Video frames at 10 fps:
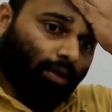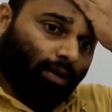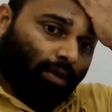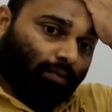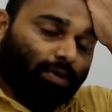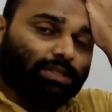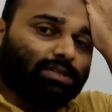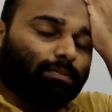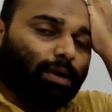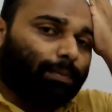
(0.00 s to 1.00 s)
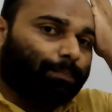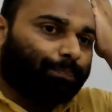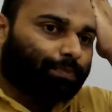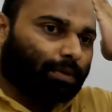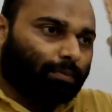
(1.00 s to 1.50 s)
Very simple.
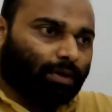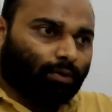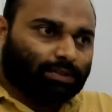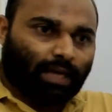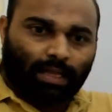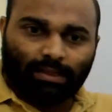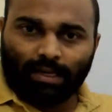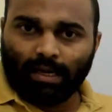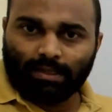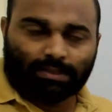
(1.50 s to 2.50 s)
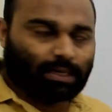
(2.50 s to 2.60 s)
We know sine 3A result.